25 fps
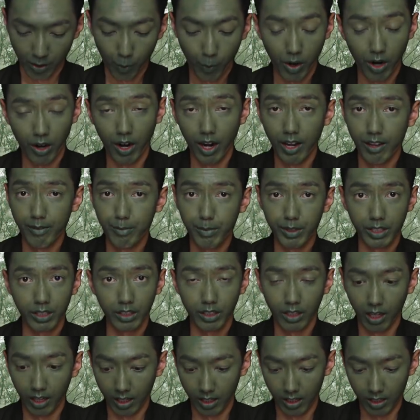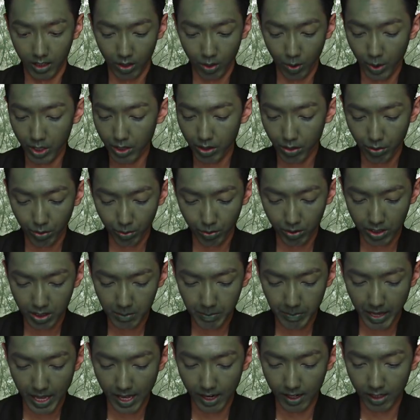Wow, I've been going through
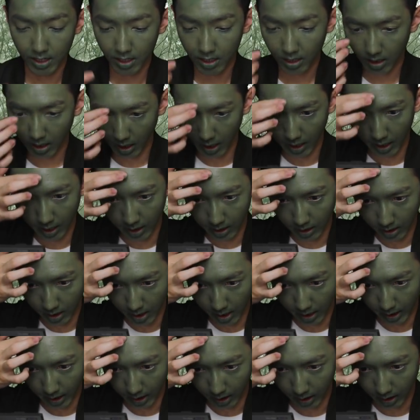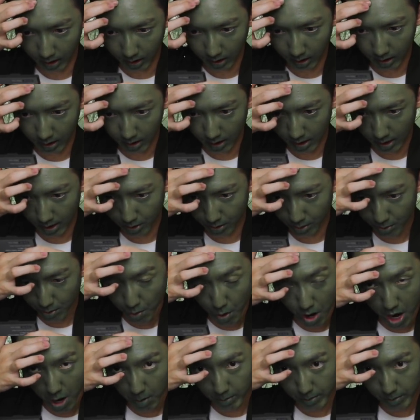this palette and like I don't know how